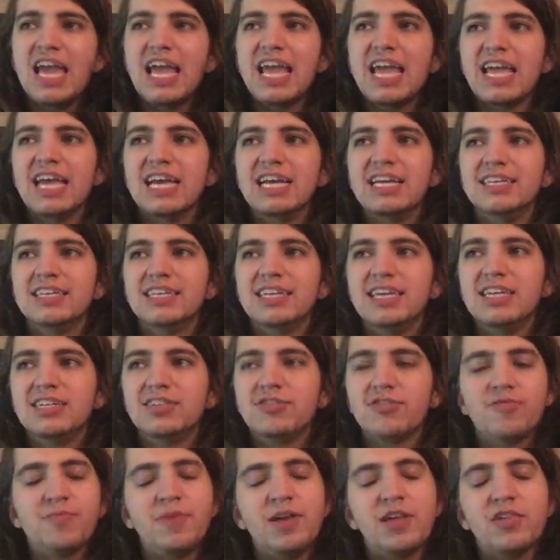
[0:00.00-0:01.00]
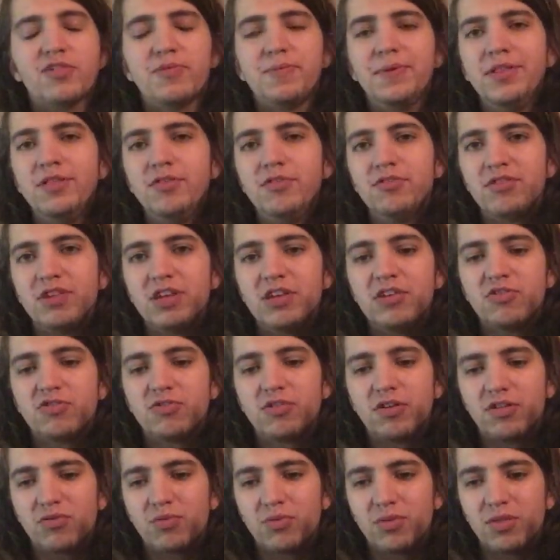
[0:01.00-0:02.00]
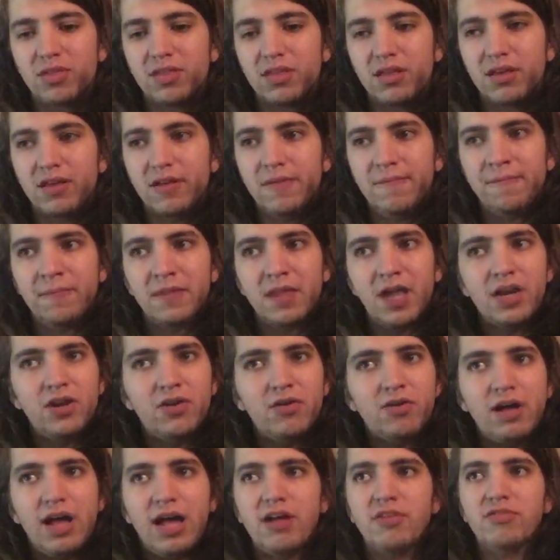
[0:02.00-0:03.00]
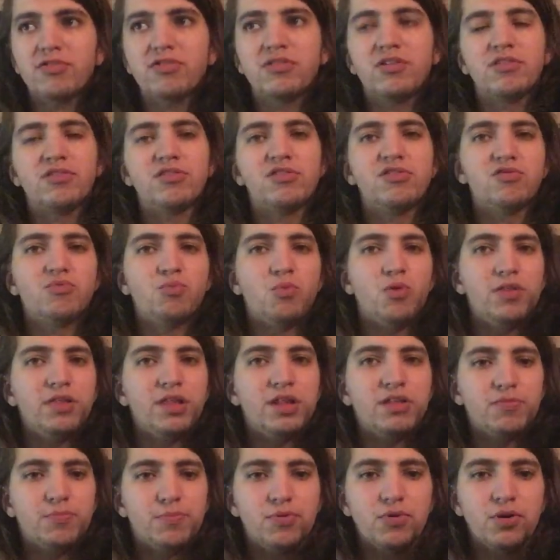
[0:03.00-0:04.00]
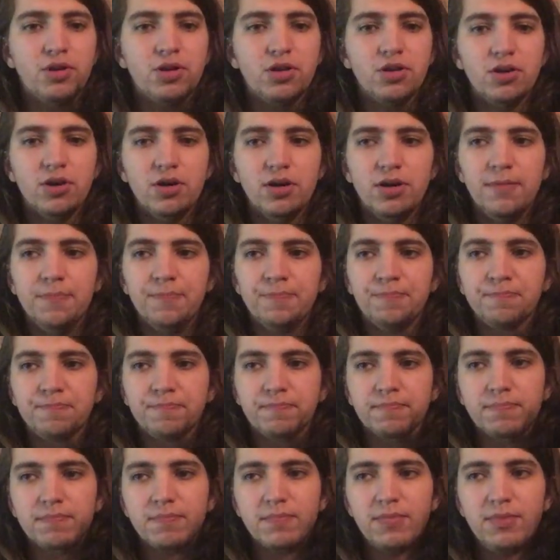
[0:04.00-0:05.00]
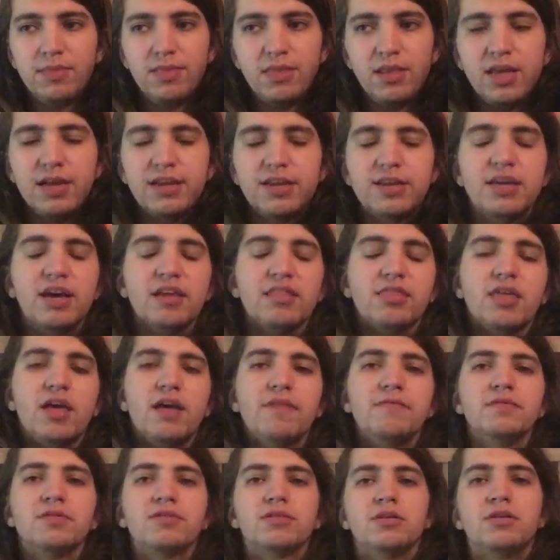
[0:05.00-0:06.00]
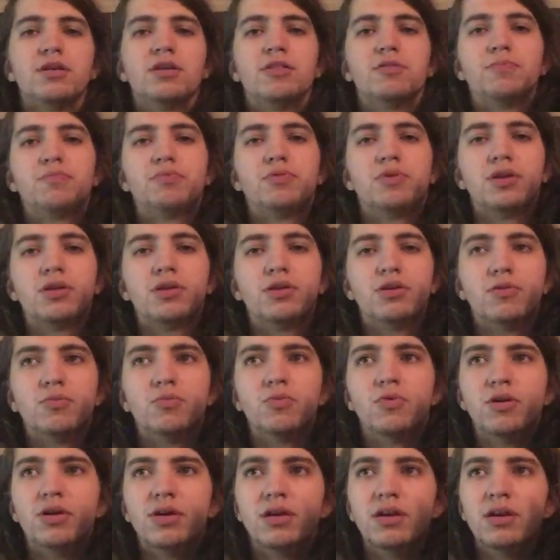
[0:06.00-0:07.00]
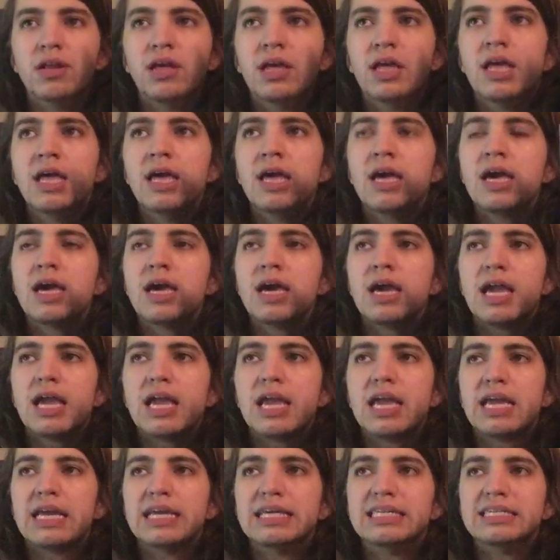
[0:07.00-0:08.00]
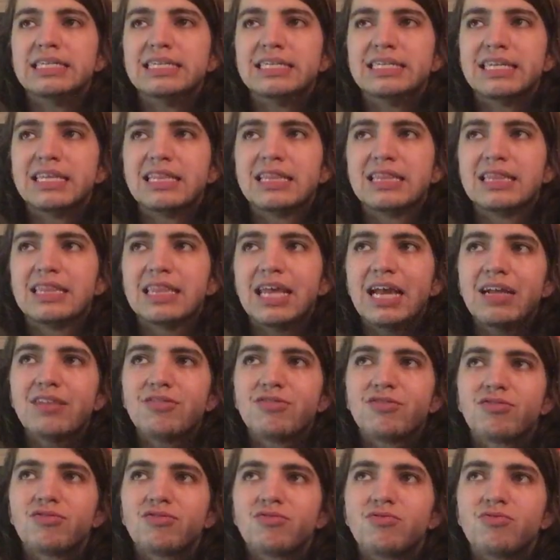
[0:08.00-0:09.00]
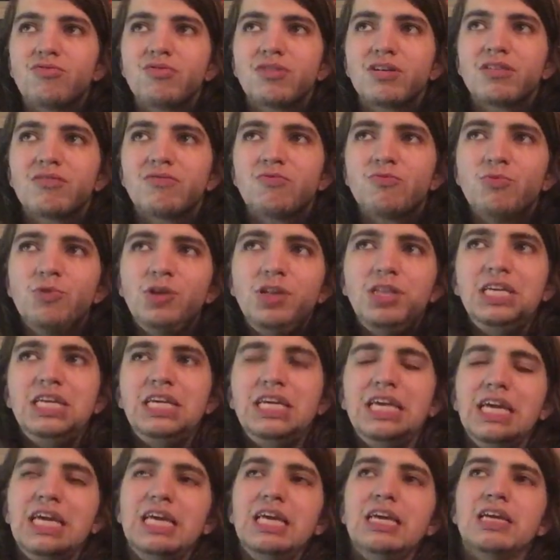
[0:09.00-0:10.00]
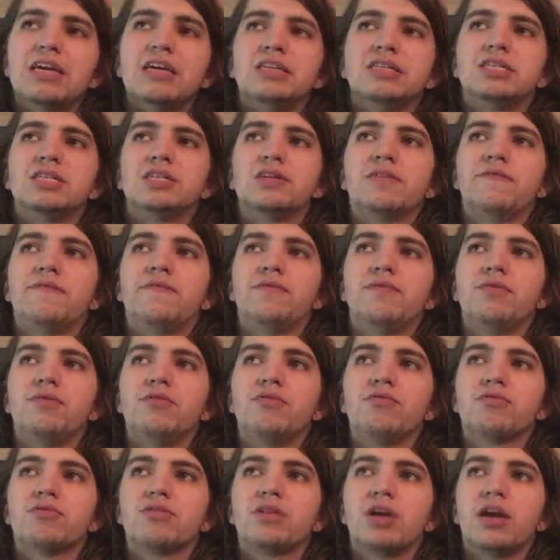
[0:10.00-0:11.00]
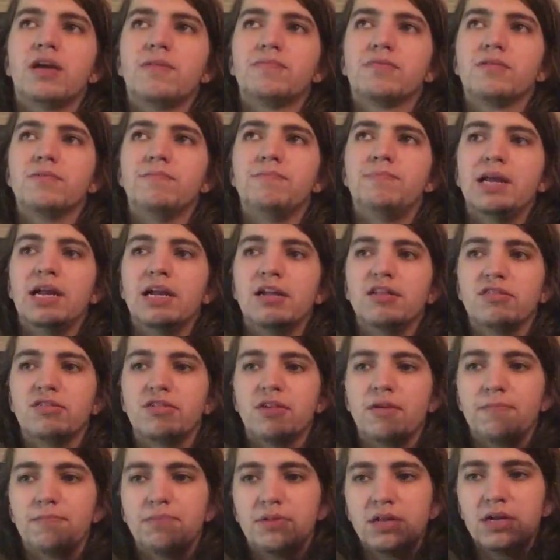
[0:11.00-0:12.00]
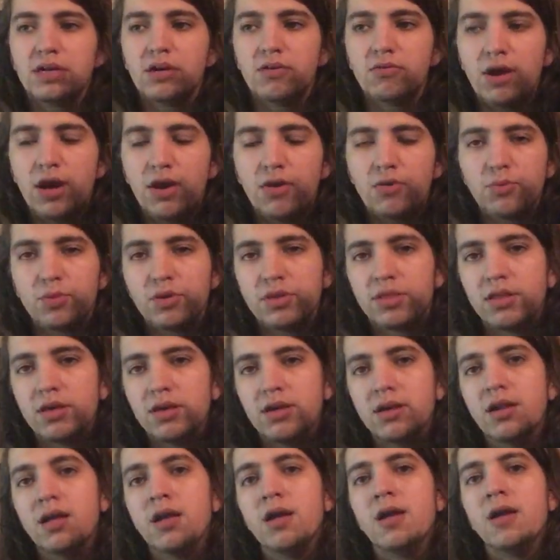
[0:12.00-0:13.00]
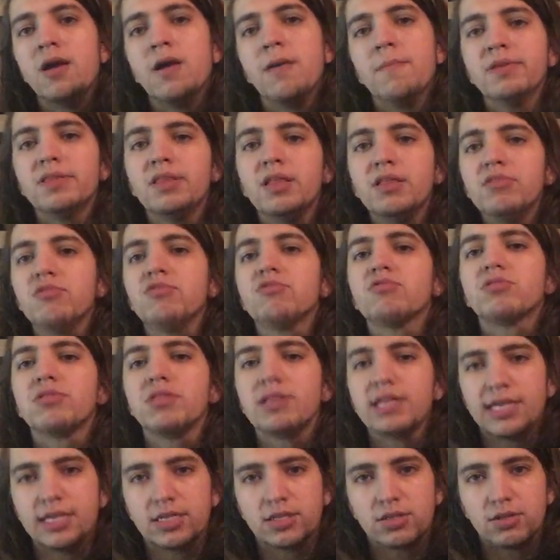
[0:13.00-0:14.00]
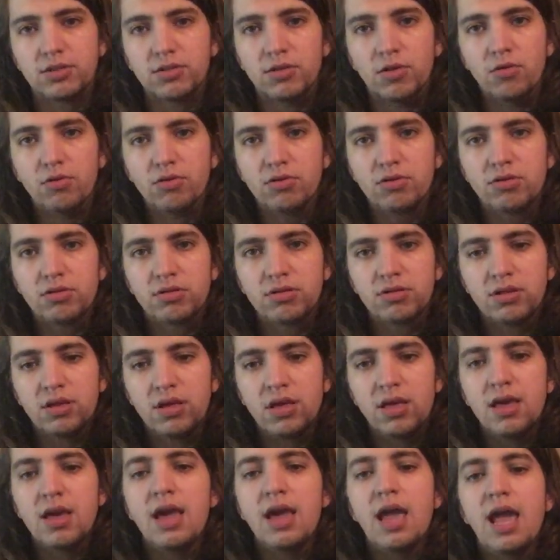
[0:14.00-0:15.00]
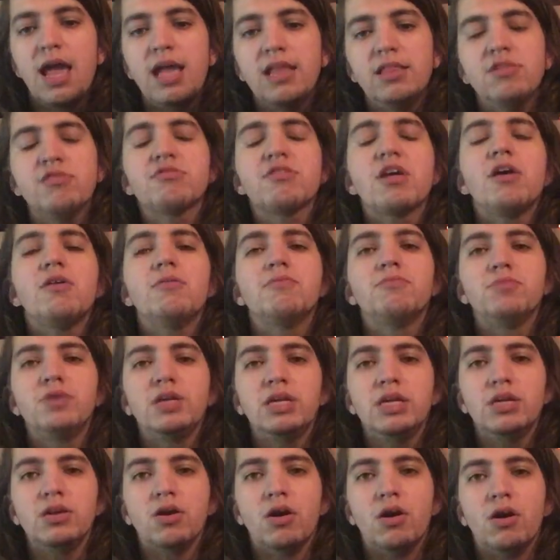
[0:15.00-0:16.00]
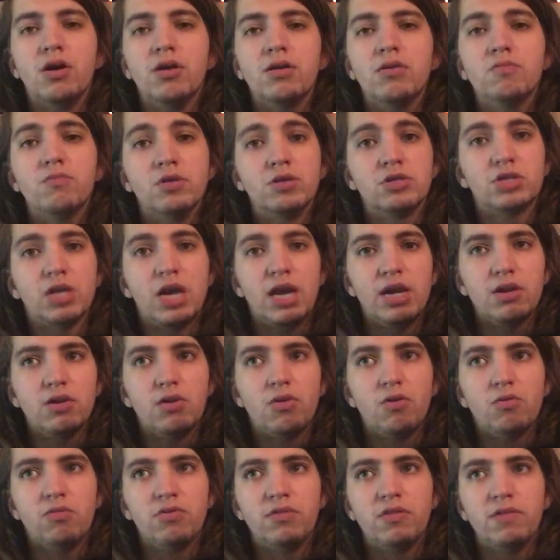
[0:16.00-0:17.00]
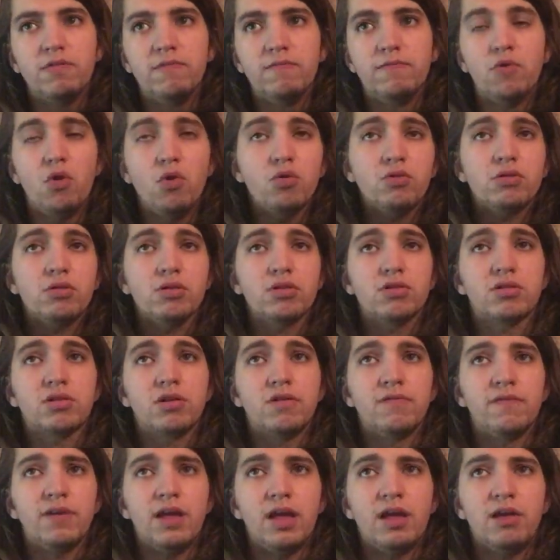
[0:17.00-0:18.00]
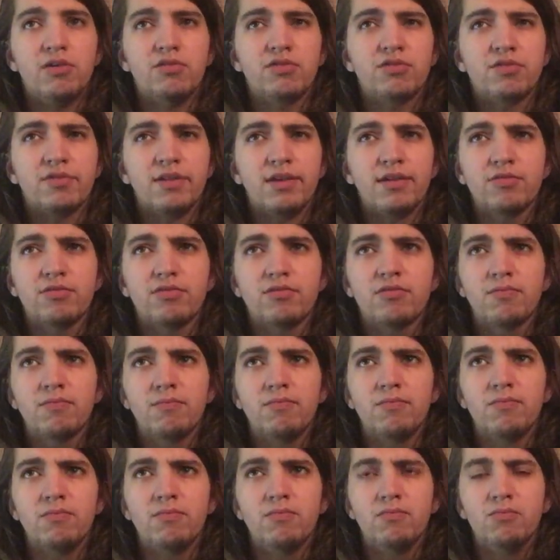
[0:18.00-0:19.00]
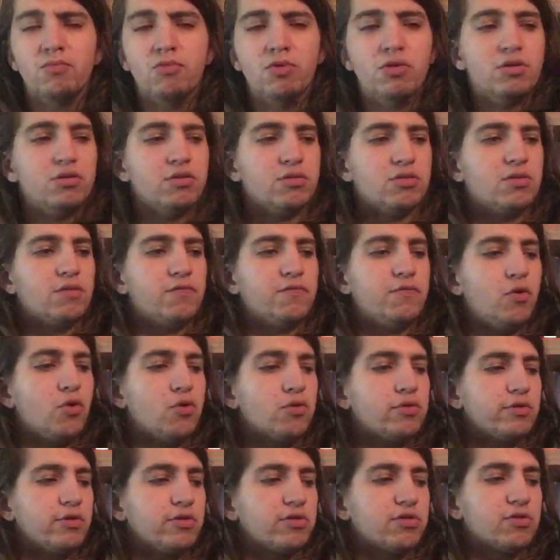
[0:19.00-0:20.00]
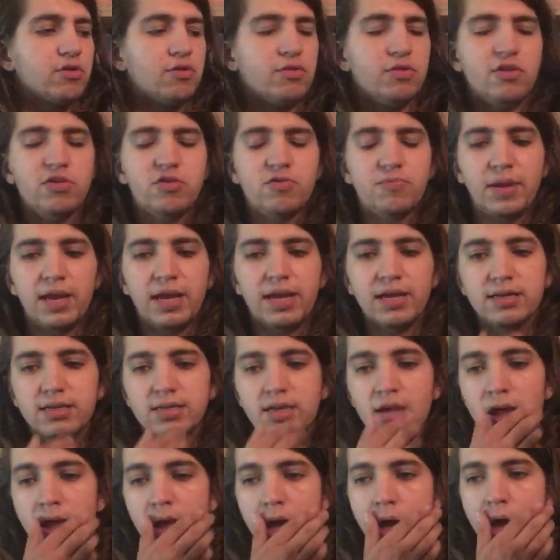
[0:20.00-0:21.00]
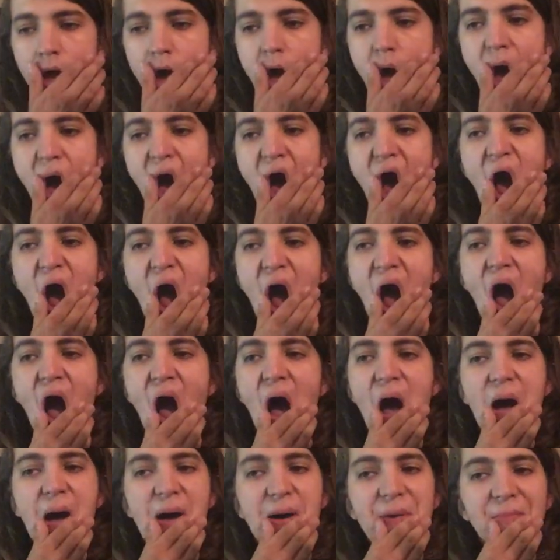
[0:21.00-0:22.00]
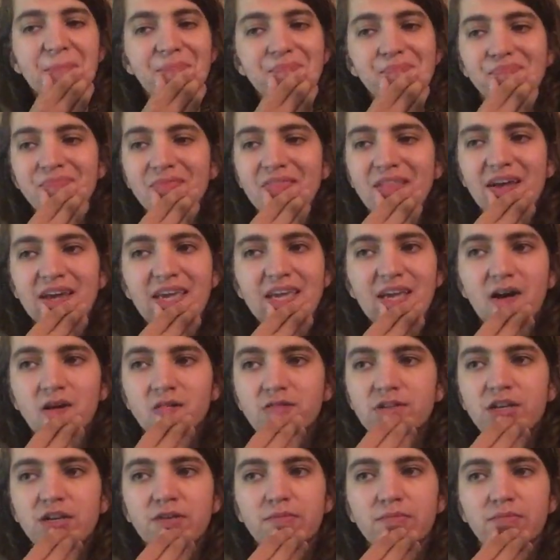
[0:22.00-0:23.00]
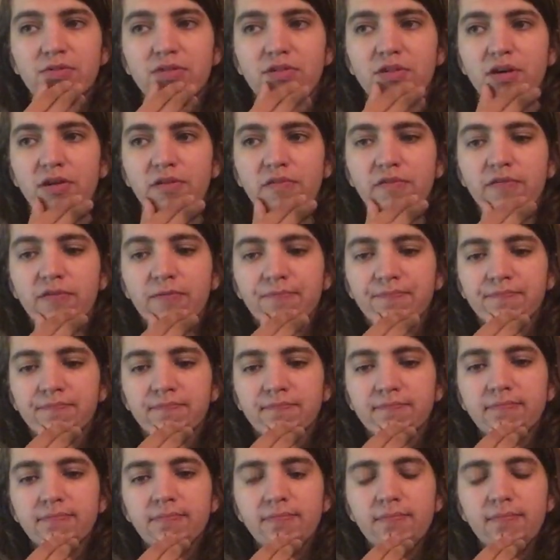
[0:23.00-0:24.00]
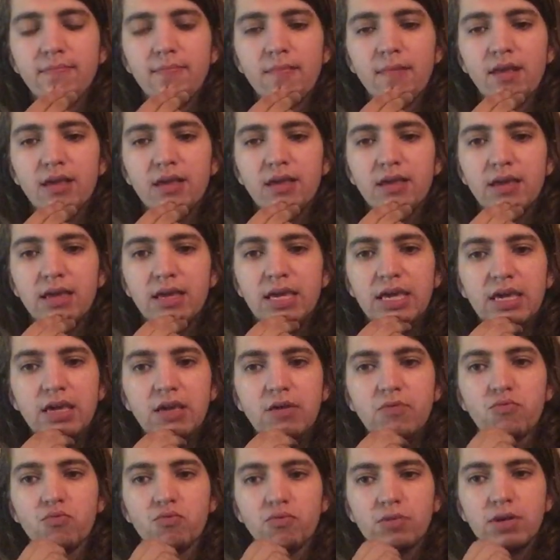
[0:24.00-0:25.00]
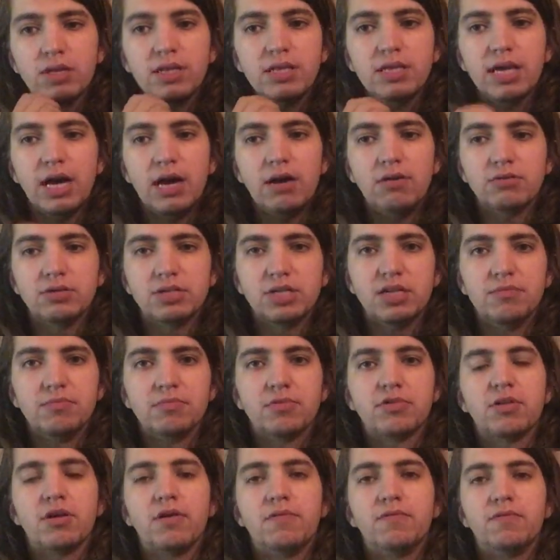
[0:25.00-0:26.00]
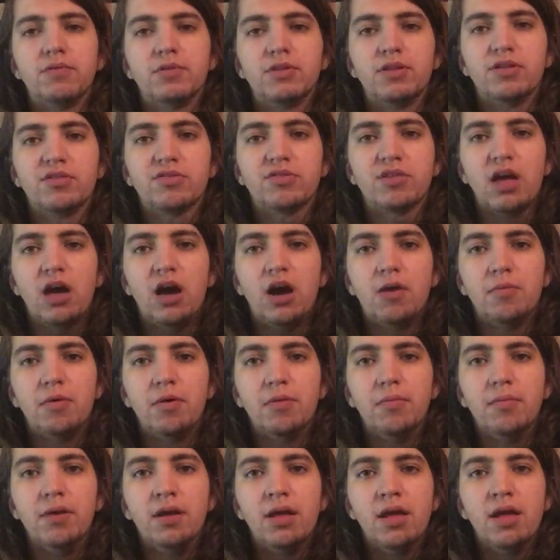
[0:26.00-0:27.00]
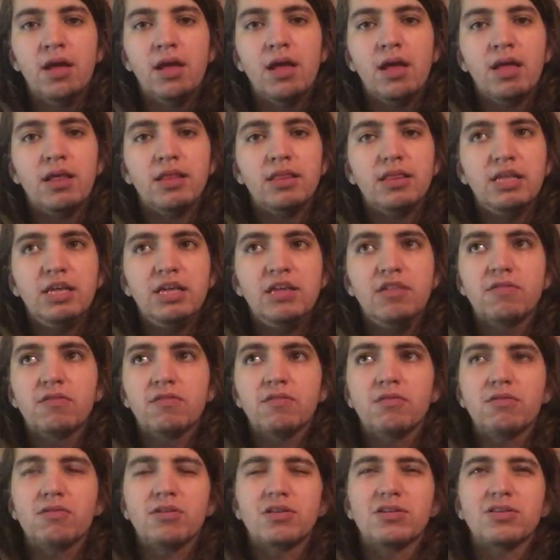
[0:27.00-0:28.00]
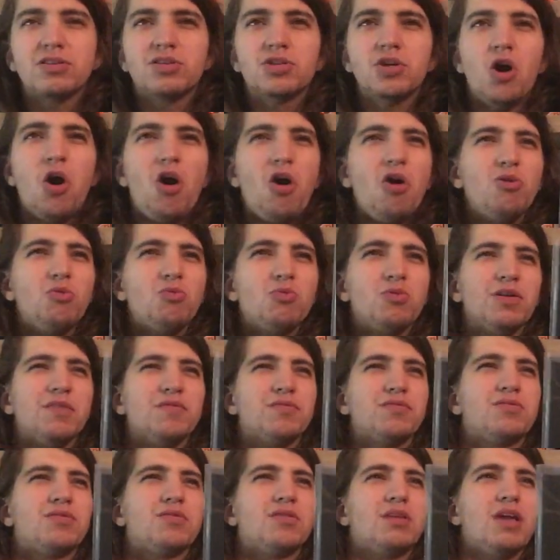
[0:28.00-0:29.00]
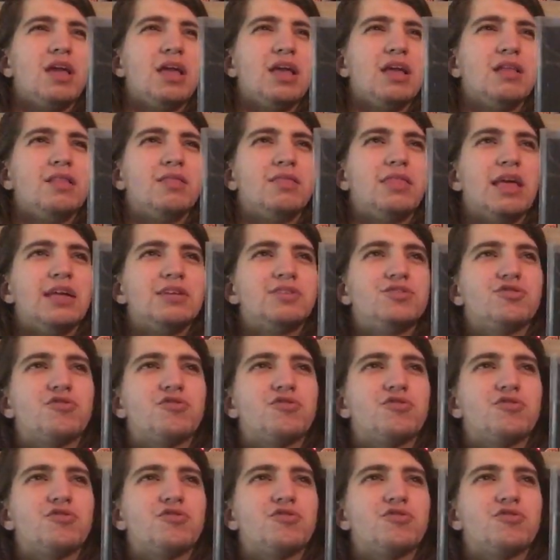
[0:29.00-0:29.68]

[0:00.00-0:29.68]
and it just makes me lose interest with it. I know Alcest is one that's pretty good. Deafheaven's another pretty good one, and that's really it for those types of bands that play around with it. But then there's Lantlos. And this album, Neon, which I know the vocalist of Alcest was the vocalist on this band, uh, he outdid himself. He really outdid himself with this album. These guitar riffs that